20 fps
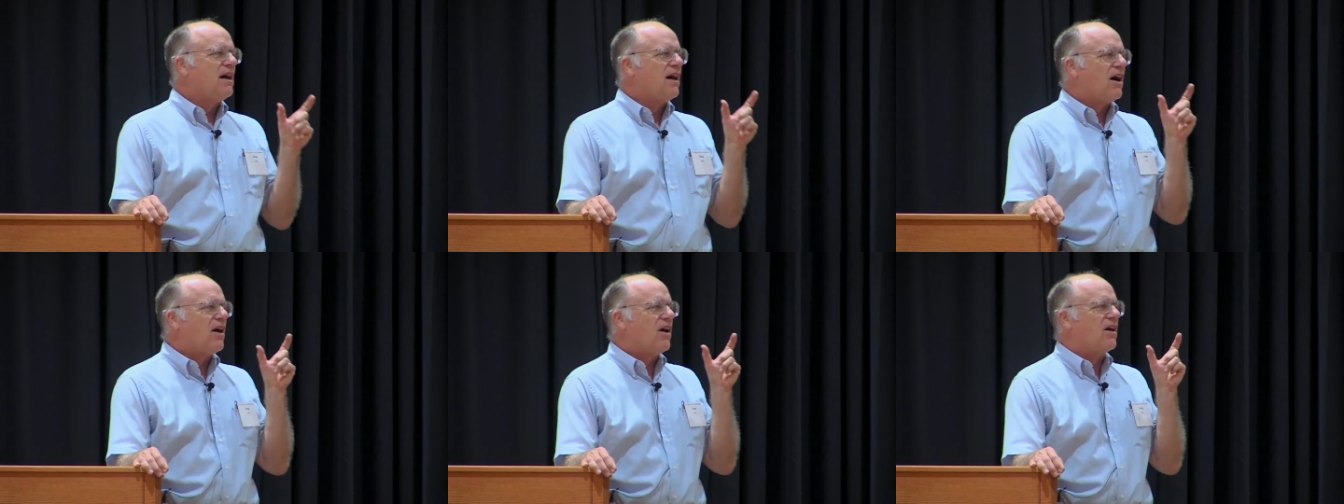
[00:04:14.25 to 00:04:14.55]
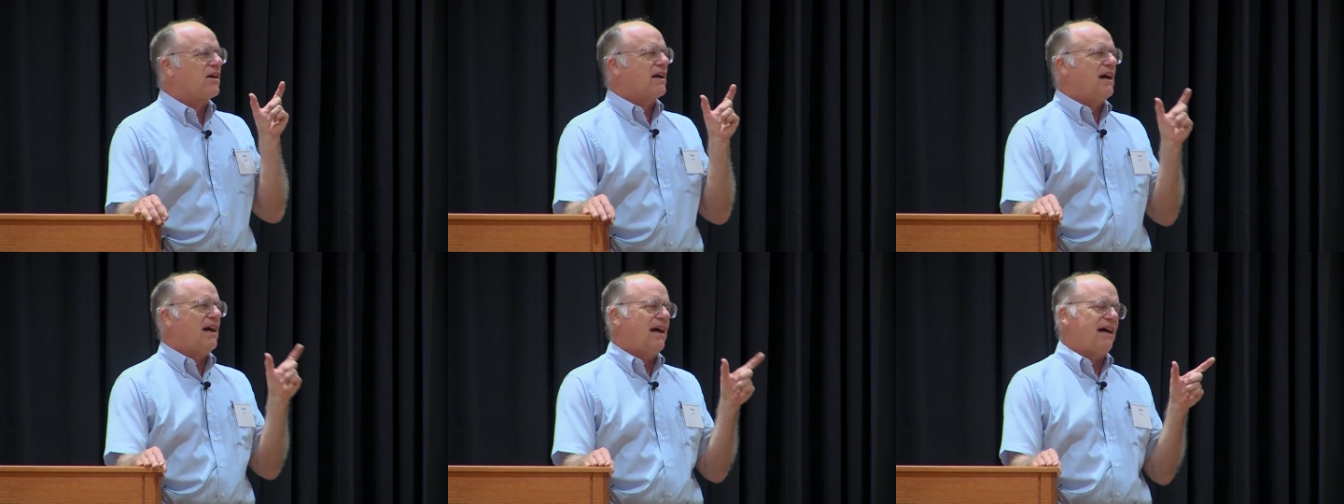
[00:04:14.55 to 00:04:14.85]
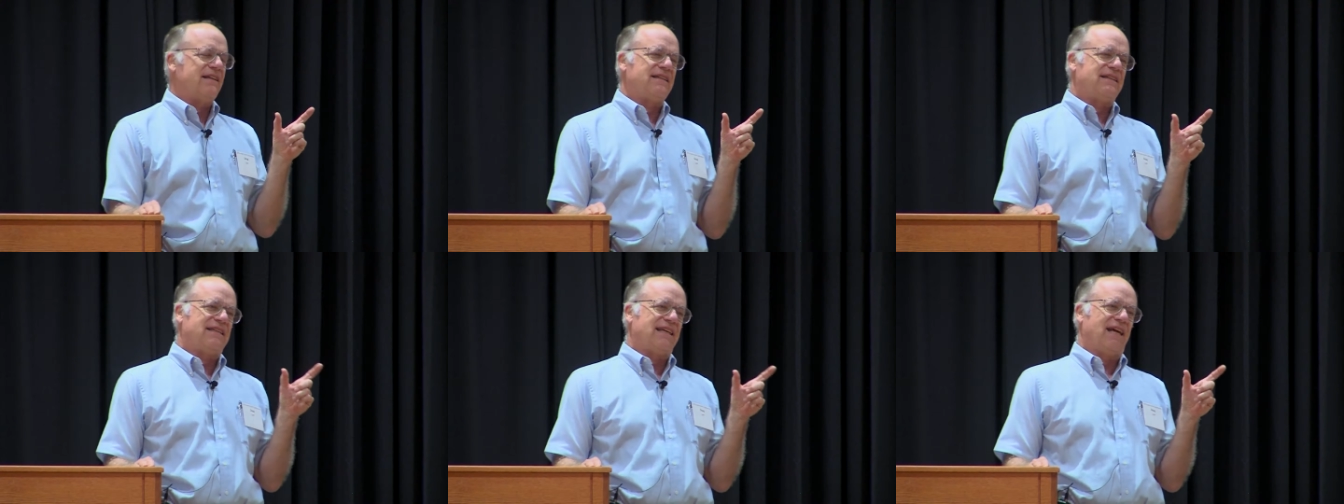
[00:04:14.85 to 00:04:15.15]
our
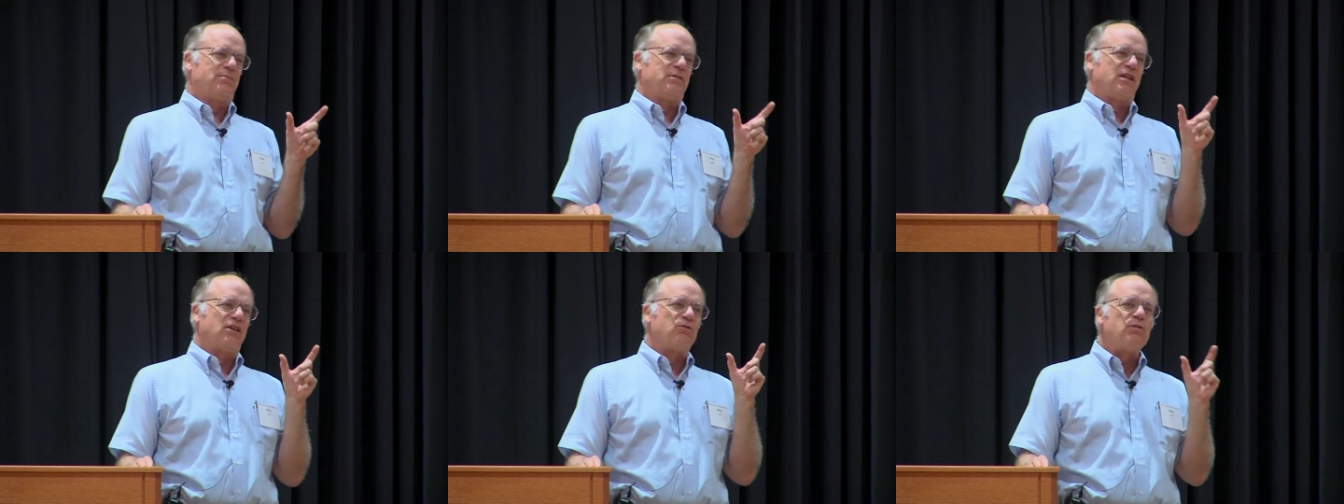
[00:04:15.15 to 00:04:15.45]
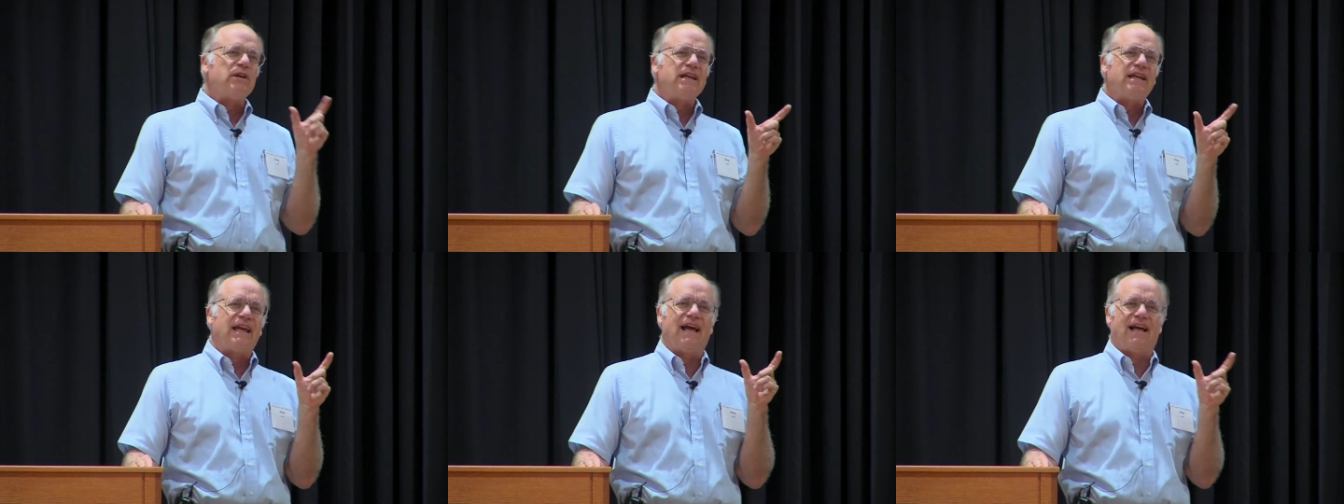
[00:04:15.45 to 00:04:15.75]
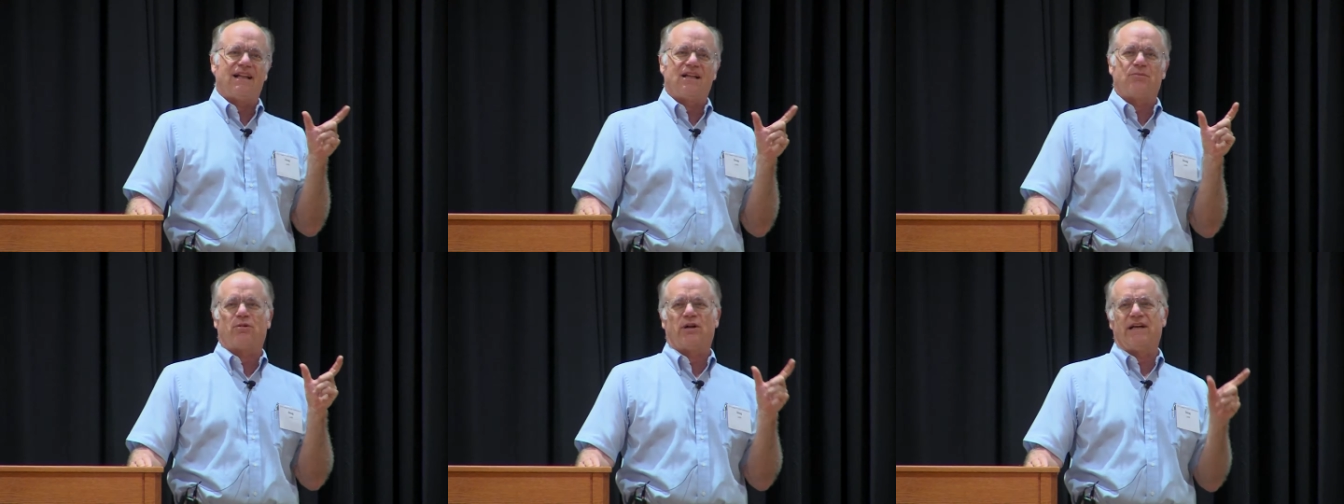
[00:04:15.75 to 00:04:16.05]
concepts and
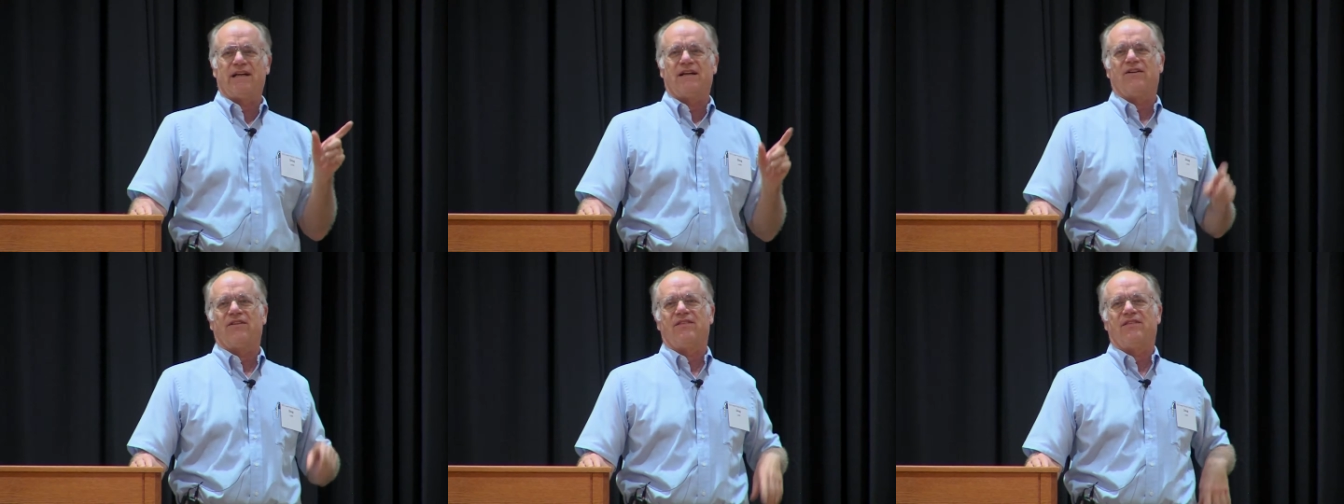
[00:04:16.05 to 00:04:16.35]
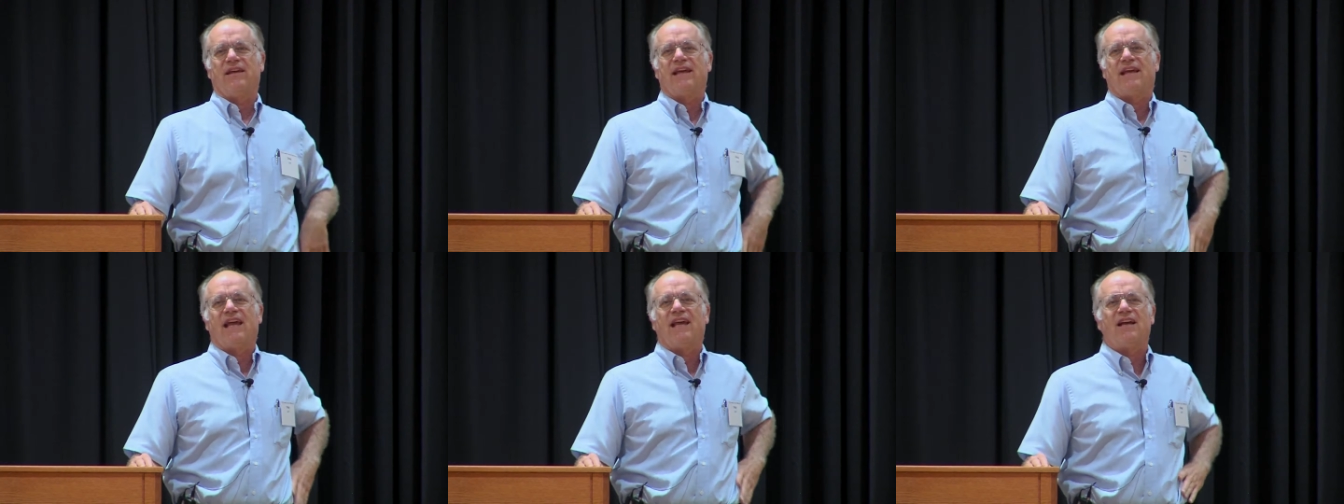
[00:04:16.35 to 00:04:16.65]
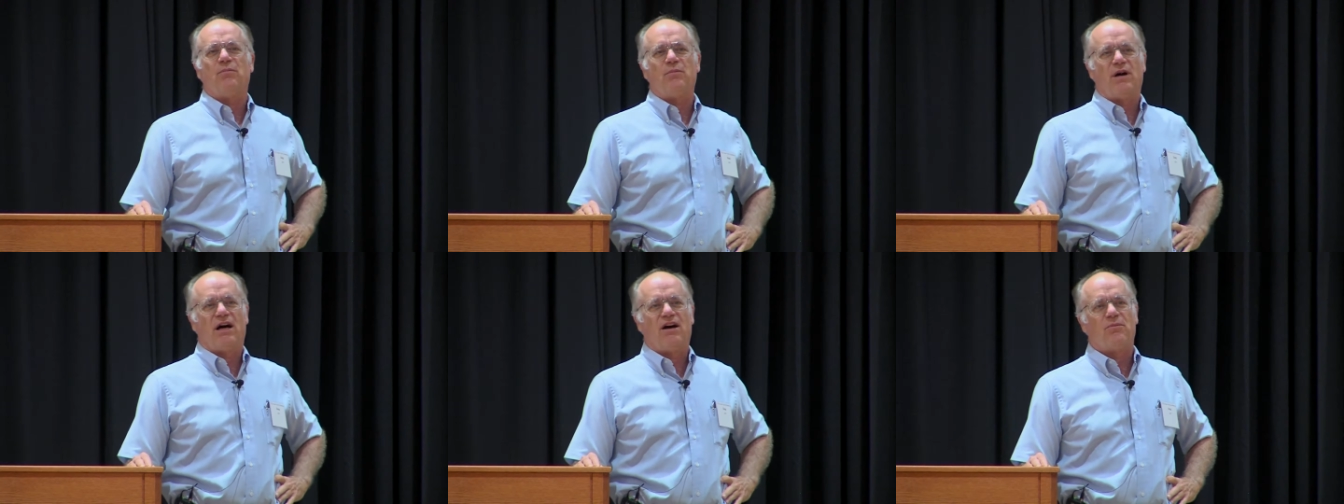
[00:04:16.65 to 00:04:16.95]
recalibrate our thinking
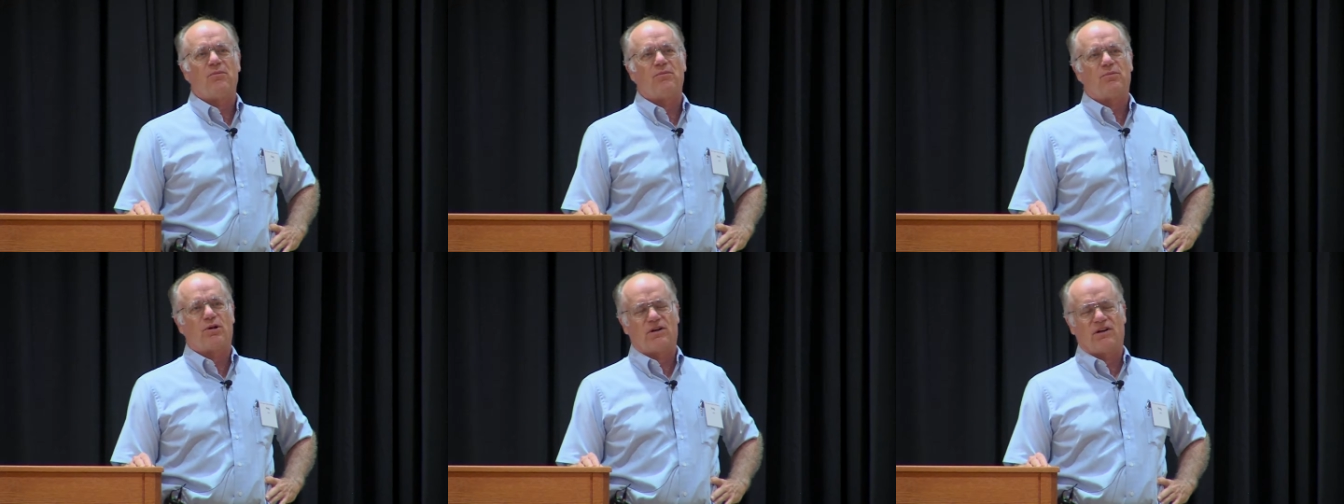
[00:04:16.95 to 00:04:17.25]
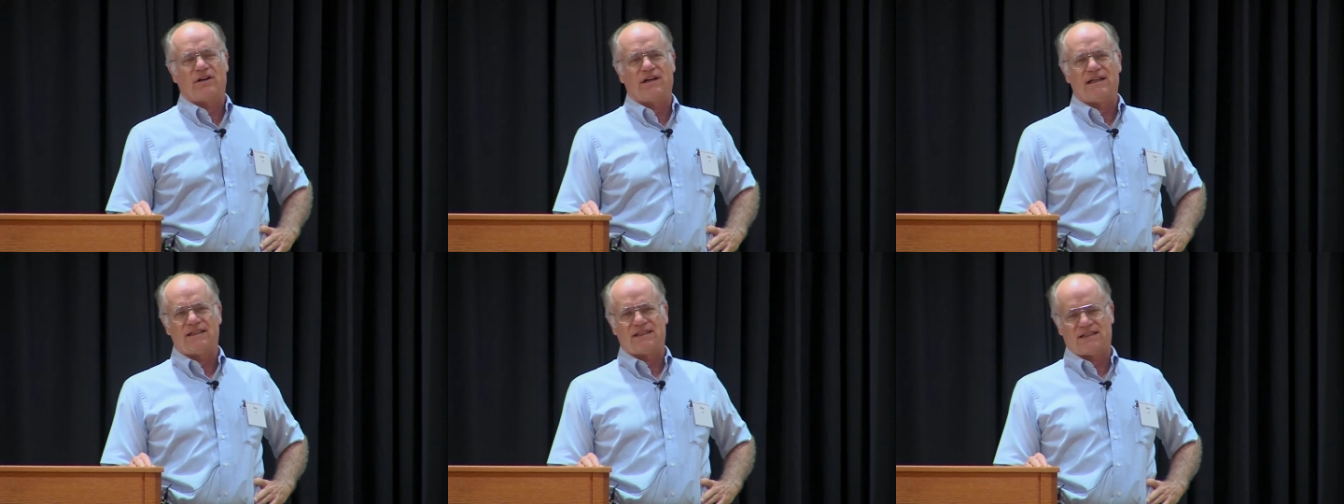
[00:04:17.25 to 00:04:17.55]
about prairies.